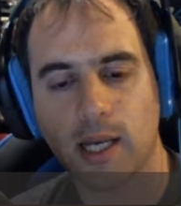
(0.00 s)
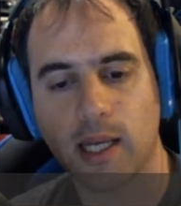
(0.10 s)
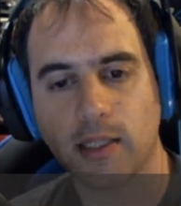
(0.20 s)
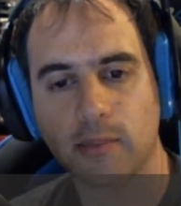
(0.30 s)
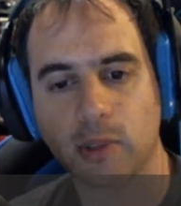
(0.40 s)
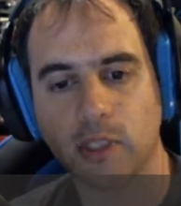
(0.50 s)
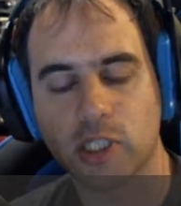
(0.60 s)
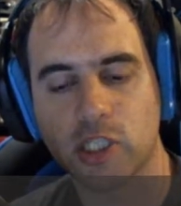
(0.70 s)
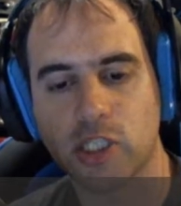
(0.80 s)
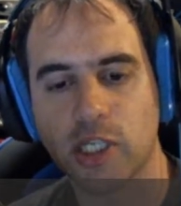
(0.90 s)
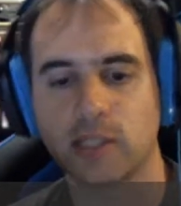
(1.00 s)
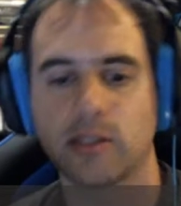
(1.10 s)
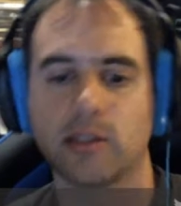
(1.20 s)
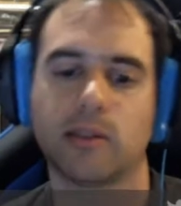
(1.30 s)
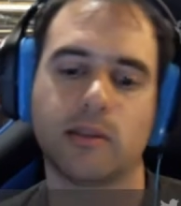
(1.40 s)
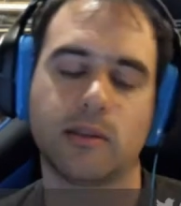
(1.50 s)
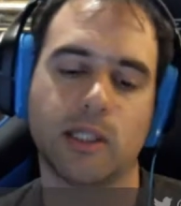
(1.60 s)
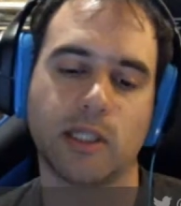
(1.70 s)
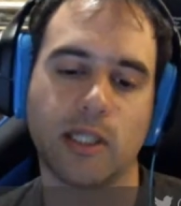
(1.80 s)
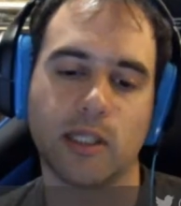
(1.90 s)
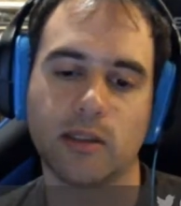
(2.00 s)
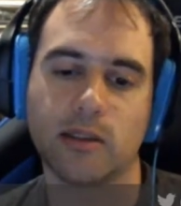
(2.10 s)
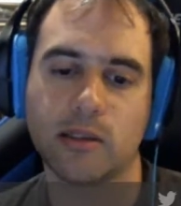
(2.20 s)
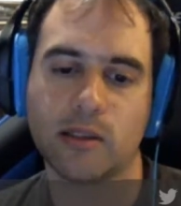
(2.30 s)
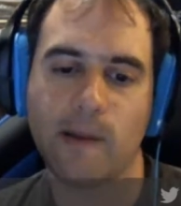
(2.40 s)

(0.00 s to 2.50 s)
and I'm gonna check the king.